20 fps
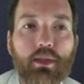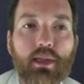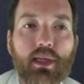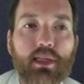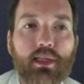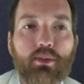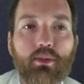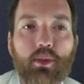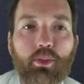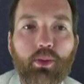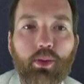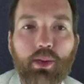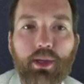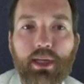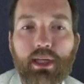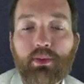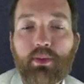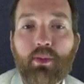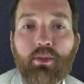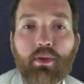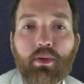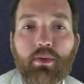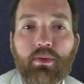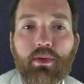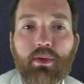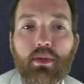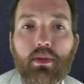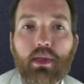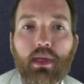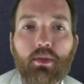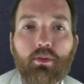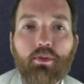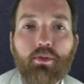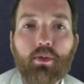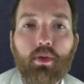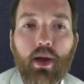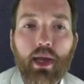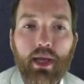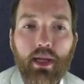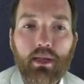decimal point has been moved to the
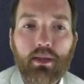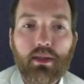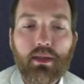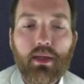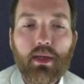right.